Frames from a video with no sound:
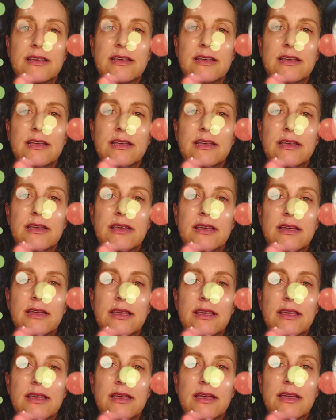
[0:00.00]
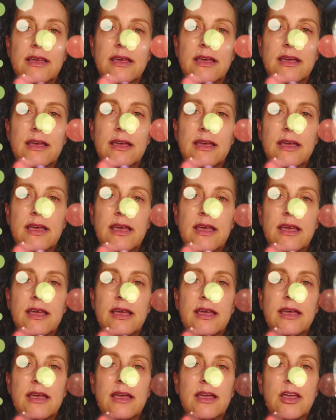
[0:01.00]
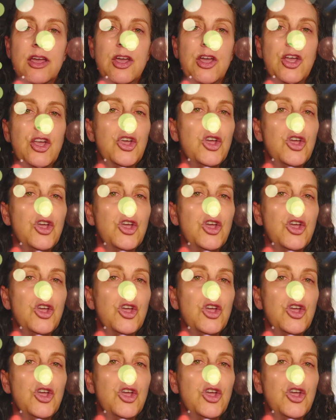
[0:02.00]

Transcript: No one is speaking in this clip.